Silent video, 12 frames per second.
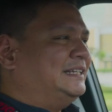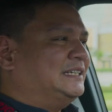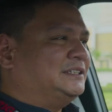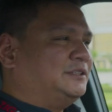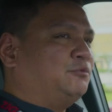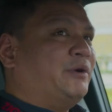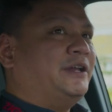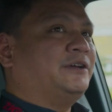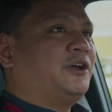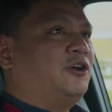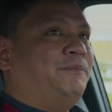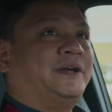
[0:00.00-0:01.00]
is the way to
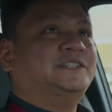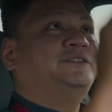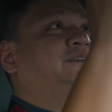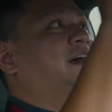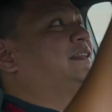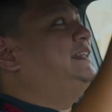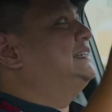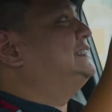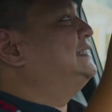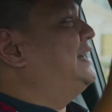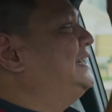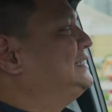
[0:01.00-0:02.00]
go, because you've got this
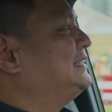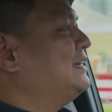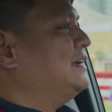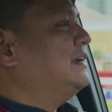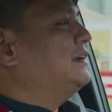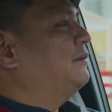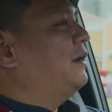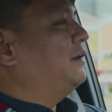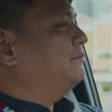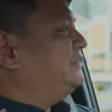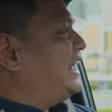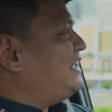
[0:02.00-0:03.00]
nice
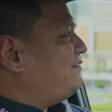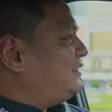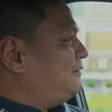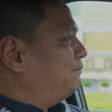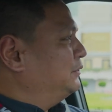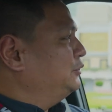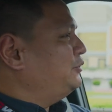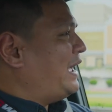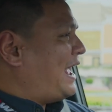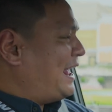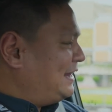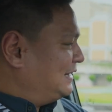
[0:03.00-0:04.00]
navy blue
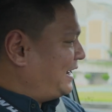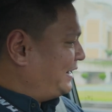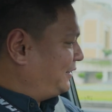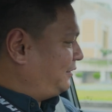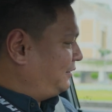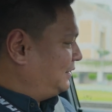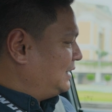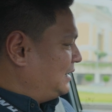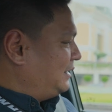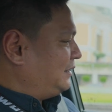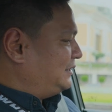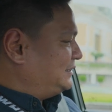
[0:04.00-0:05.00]
headliner,
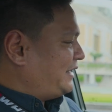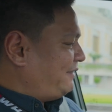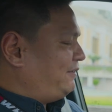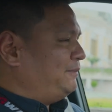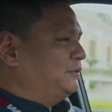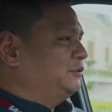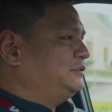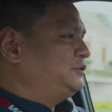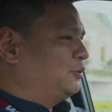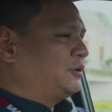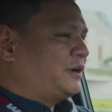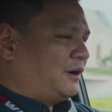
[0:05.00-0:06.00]
these navy blue
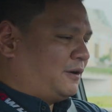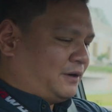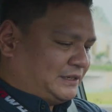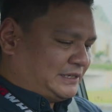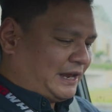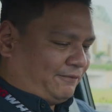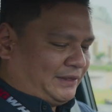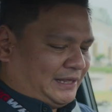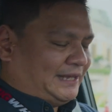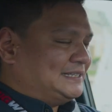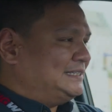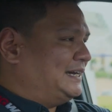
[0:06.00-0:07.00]
door cards, everything
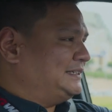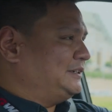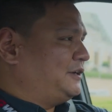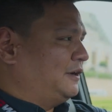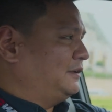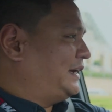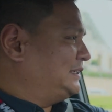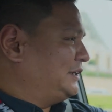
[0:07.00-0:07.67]
is nice and nicely